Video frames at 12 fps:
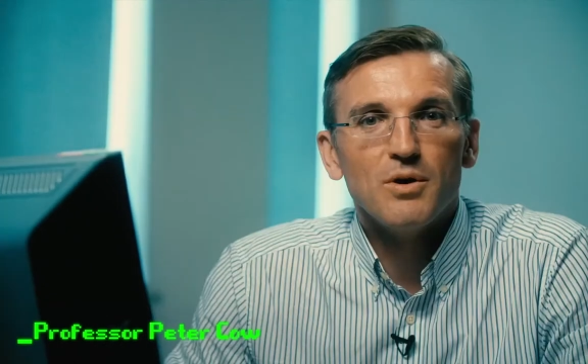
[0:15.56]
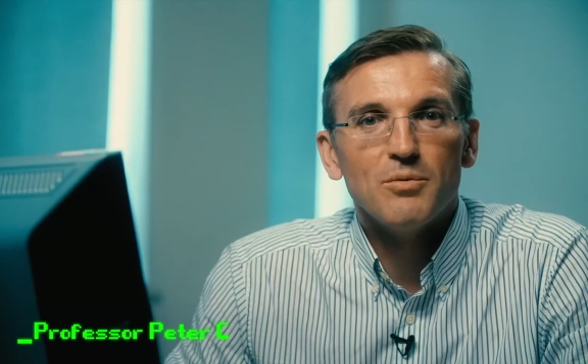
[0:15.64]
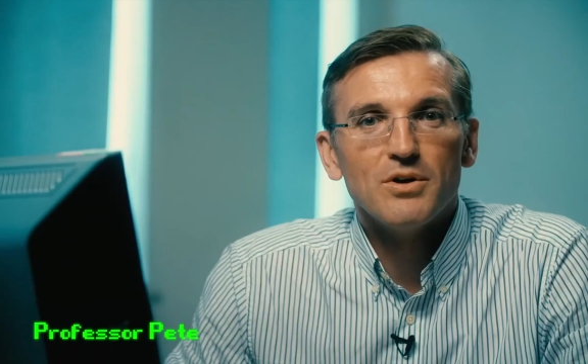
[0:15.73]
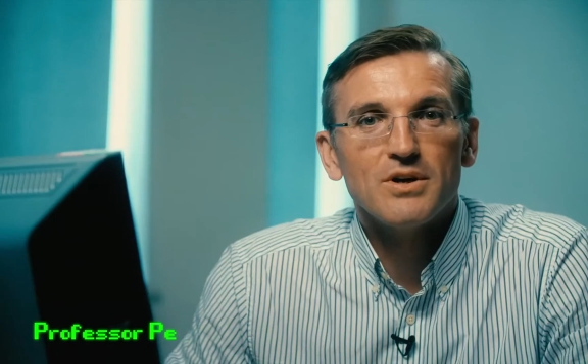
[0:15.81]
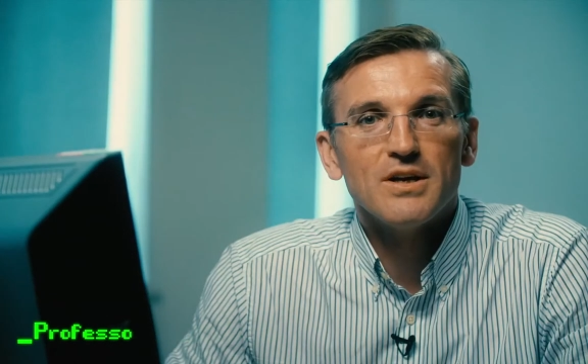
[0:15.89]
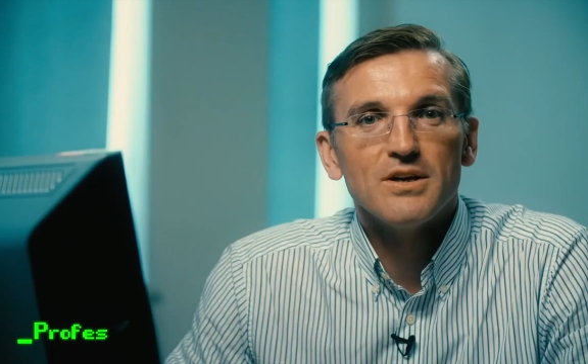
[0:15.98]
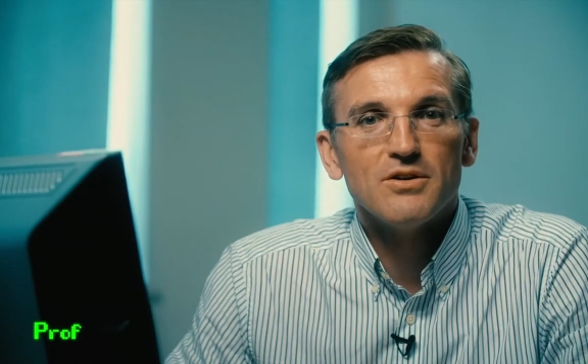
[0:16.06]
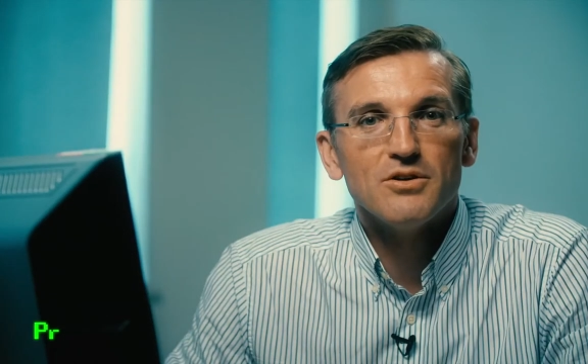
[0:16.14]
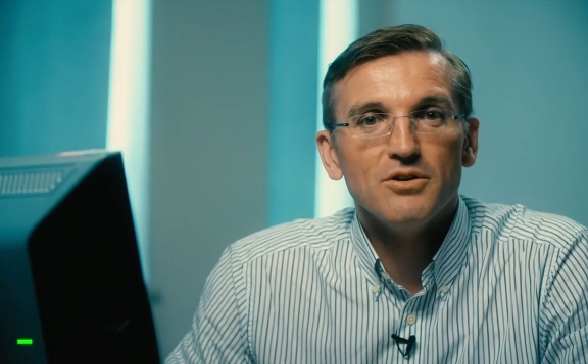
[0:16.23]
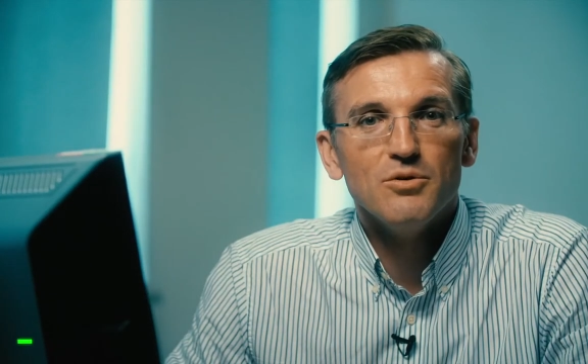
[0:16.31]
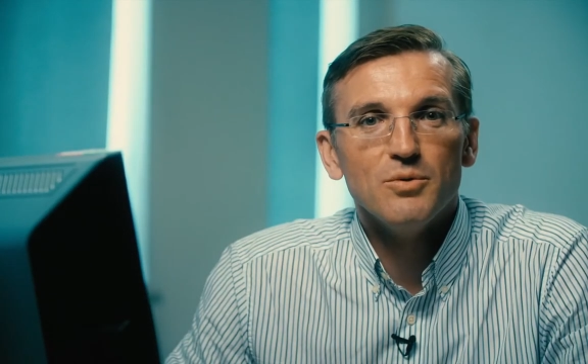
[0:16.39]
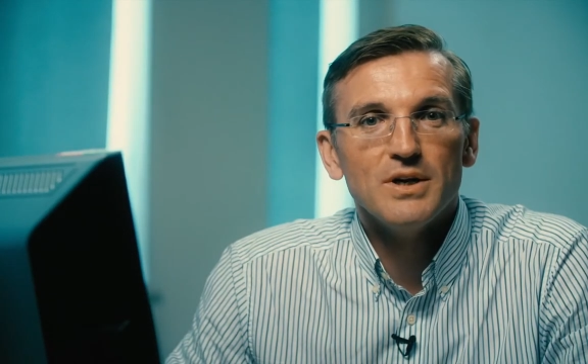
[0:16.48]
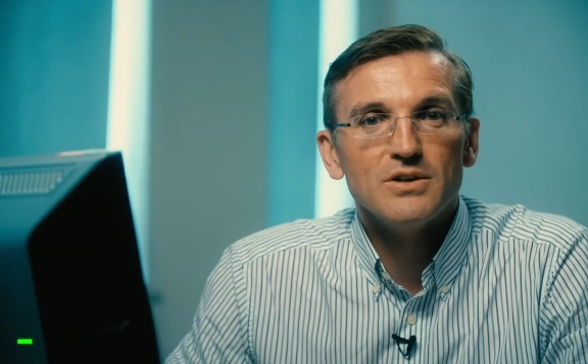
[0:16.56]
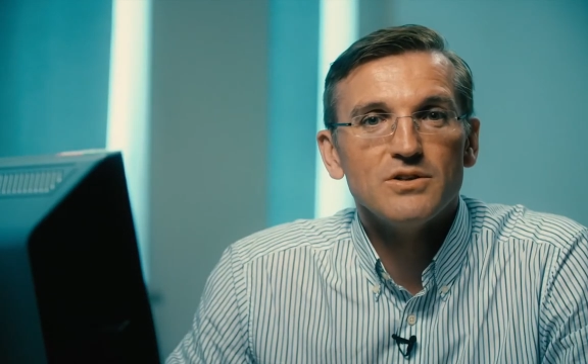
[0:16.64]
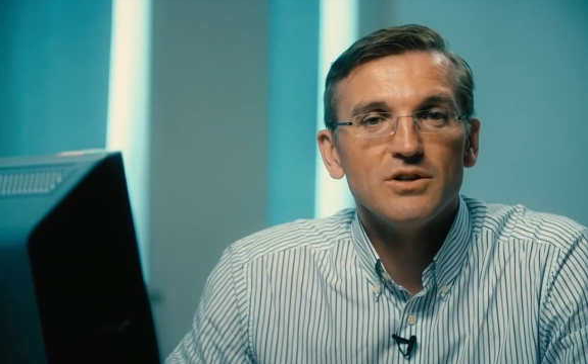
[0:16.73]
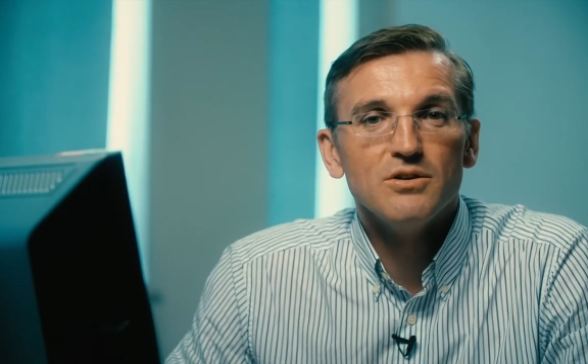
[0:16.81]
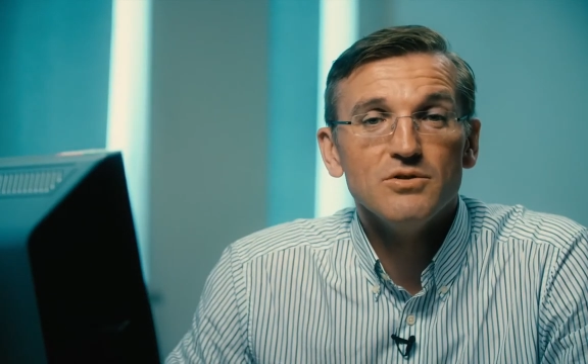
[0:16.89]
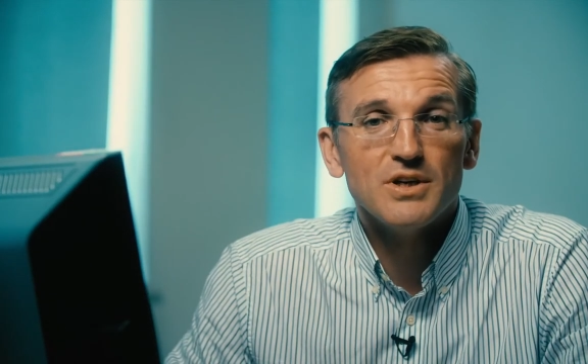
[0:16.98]
where we're looking at new ways
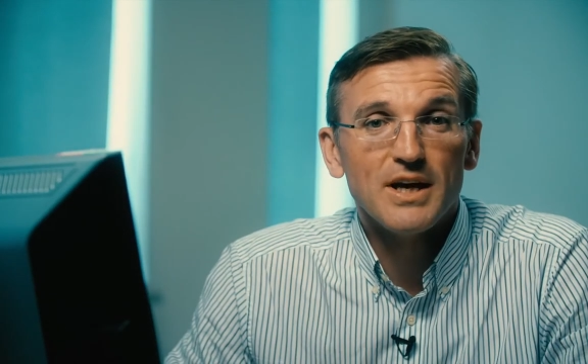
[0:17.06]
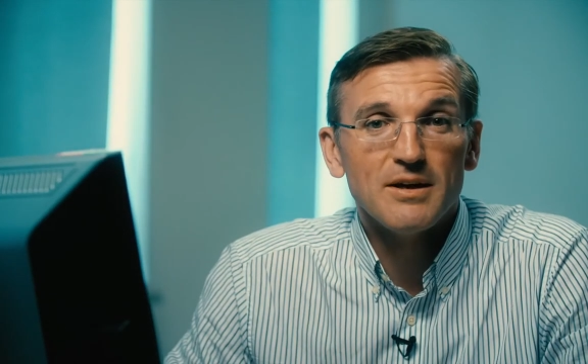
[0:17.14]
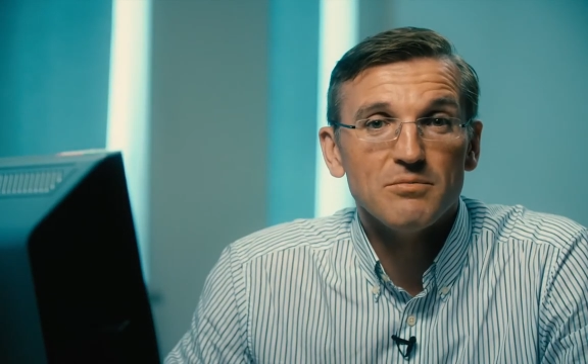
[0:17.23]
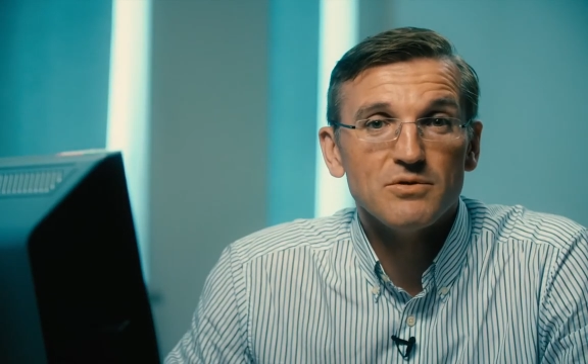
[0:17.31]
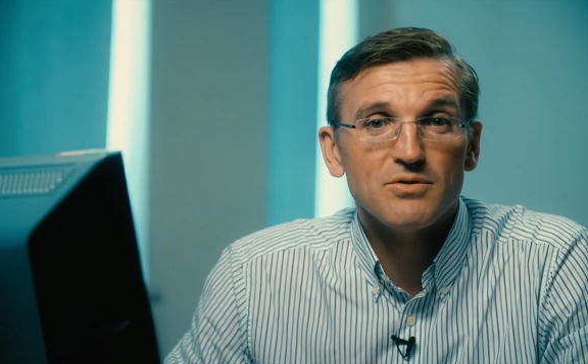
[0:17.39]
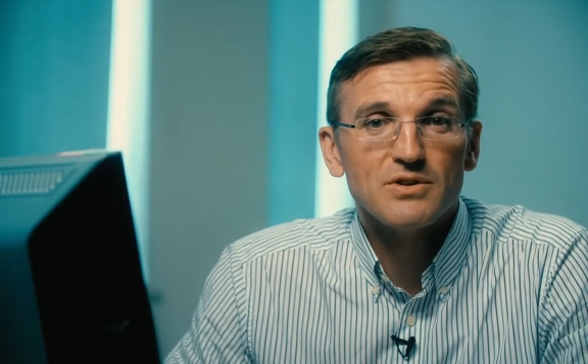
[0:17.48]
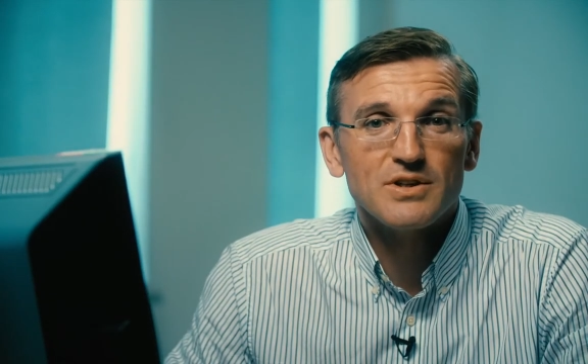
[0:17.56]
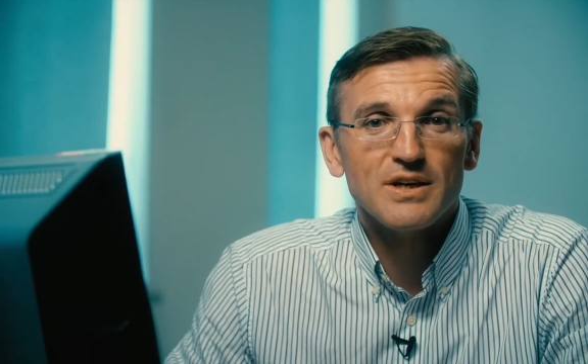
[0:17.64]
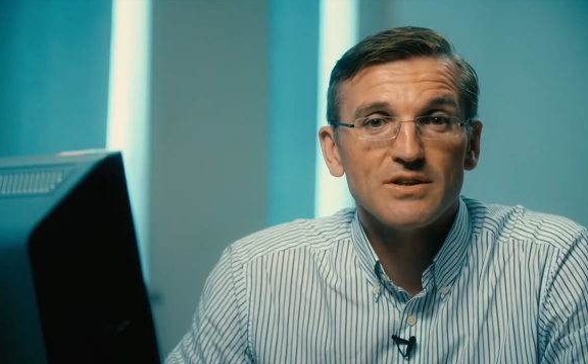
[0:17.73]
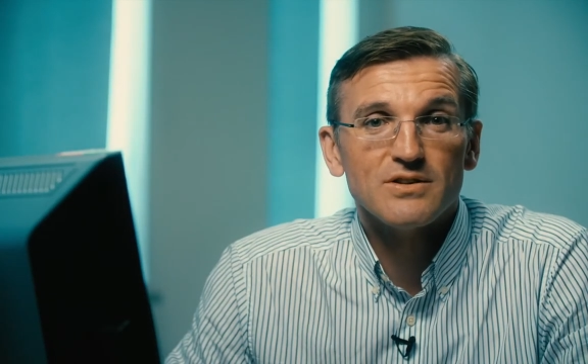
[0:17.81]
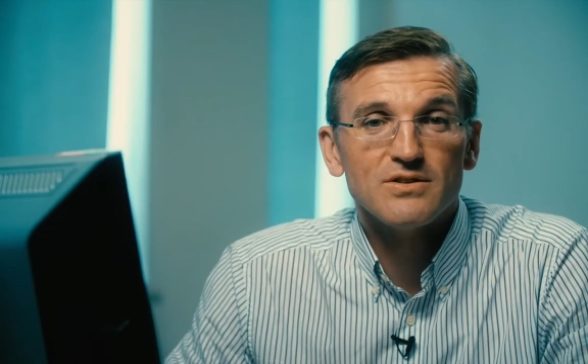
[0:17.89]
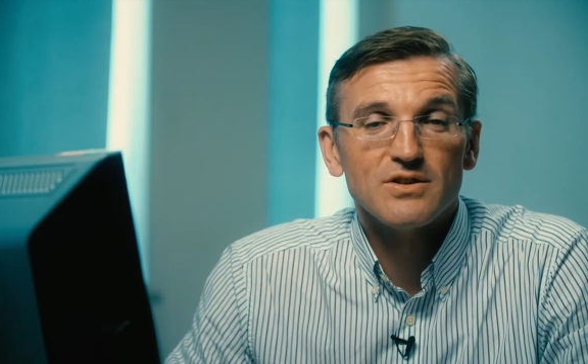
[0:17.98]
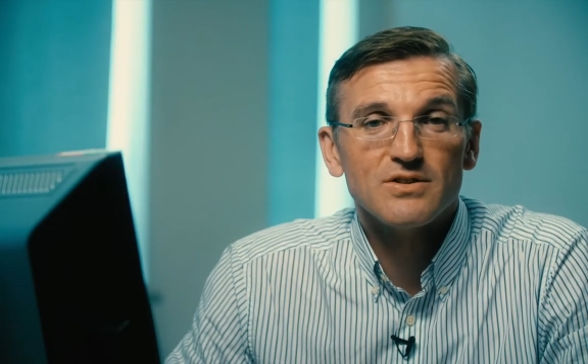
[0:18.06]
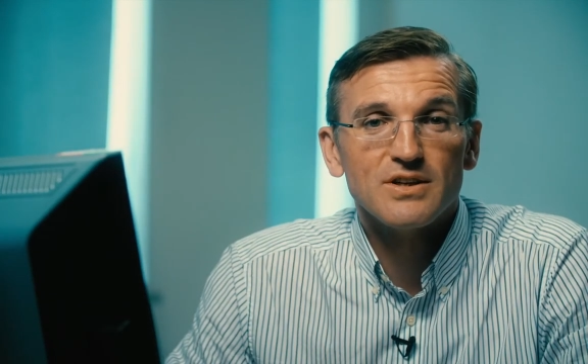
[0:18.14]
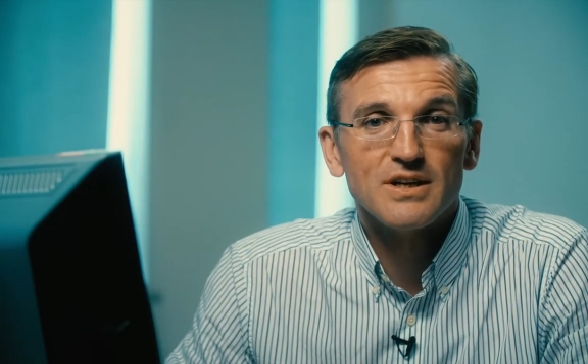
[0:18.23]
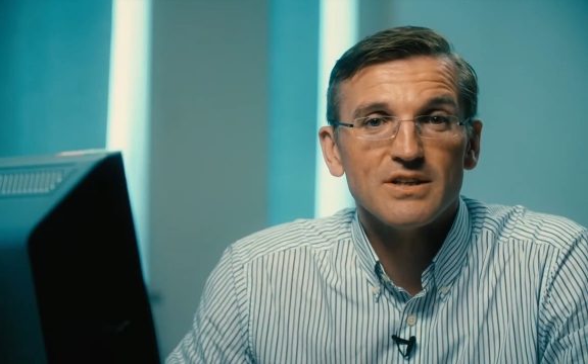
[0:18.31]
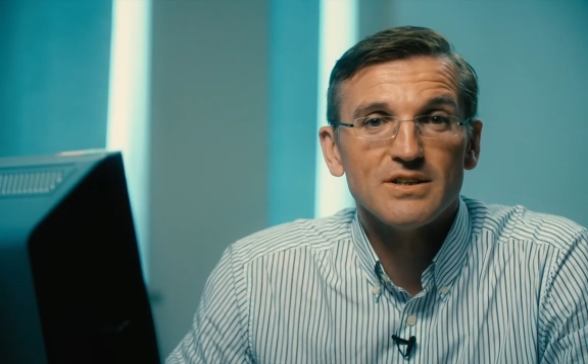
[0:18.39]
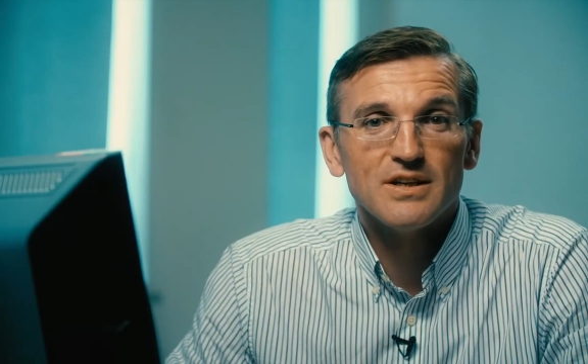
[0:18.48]
to use games for science and
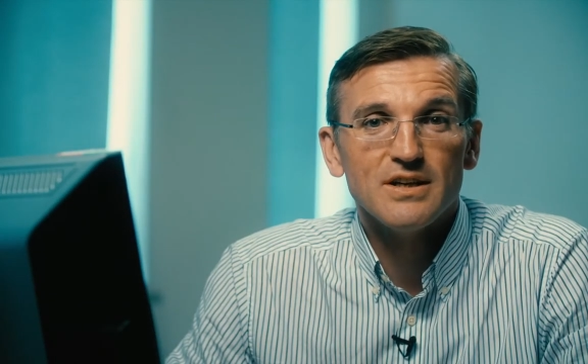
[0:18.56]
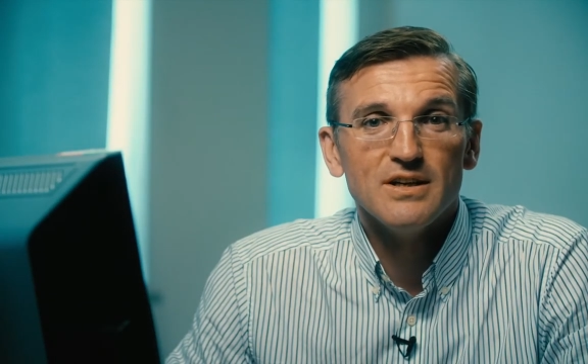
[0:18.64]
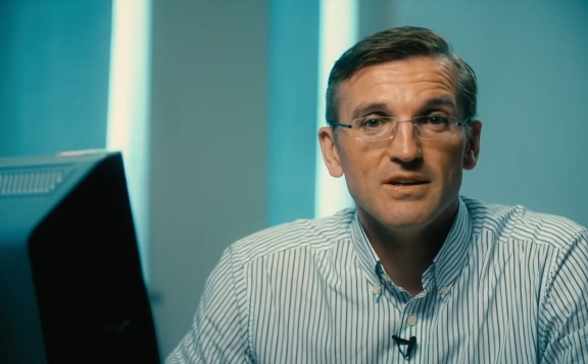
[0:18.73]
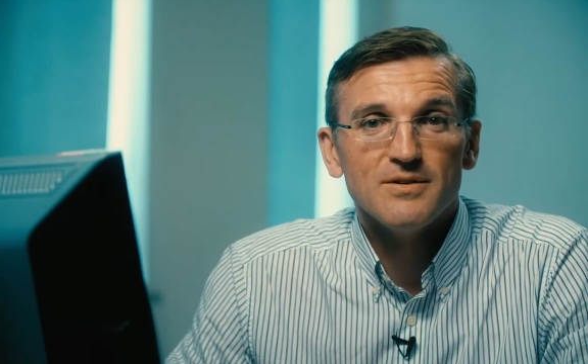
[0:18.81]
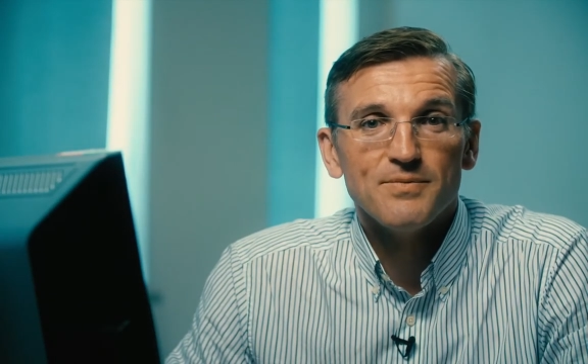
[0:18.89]
society.